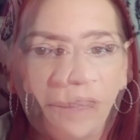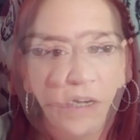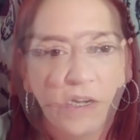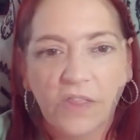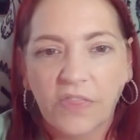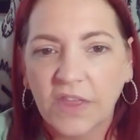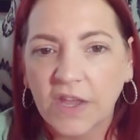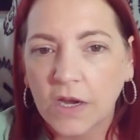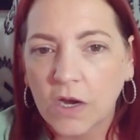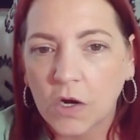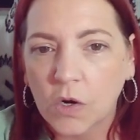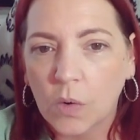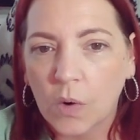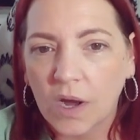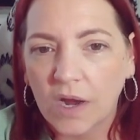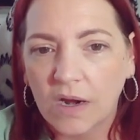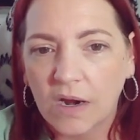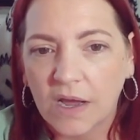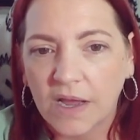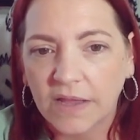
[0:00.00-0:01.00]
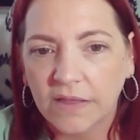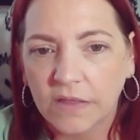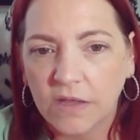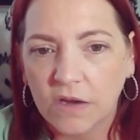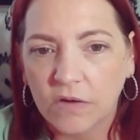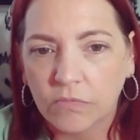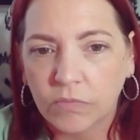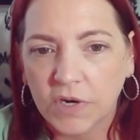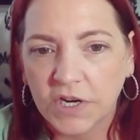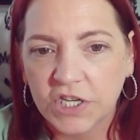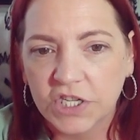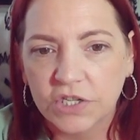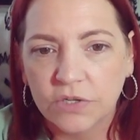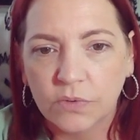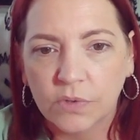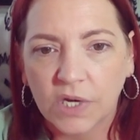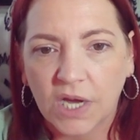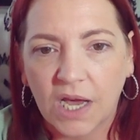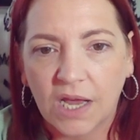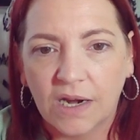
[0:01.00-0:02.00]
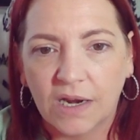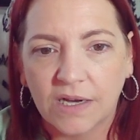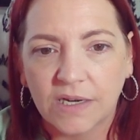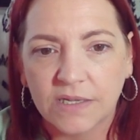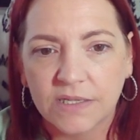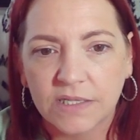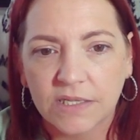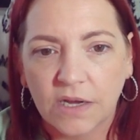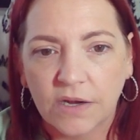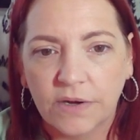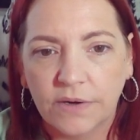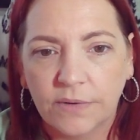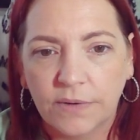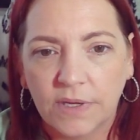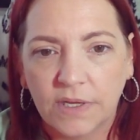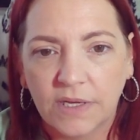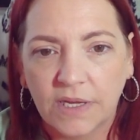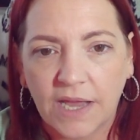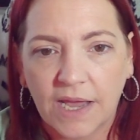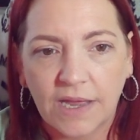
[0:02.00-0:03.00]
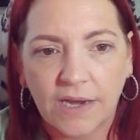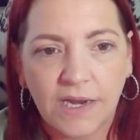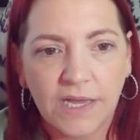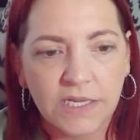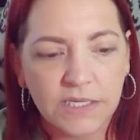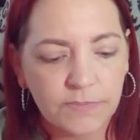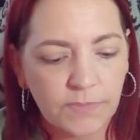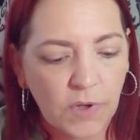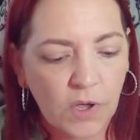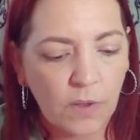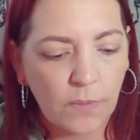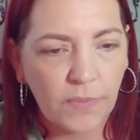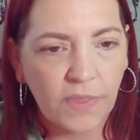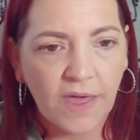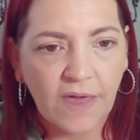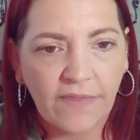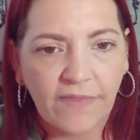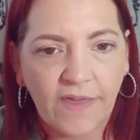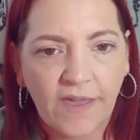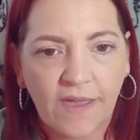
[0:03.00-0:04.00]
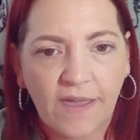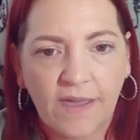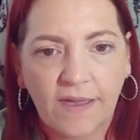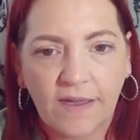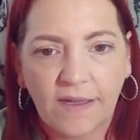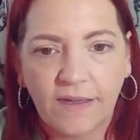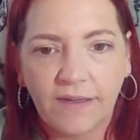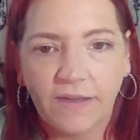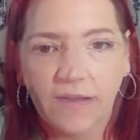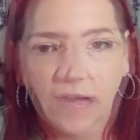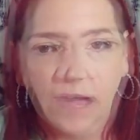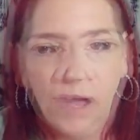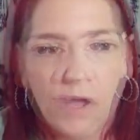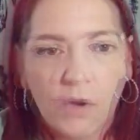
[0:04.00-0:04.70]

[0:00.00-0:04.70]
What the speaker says: I think I quite like the original colour. So, yeah, let's pop that there.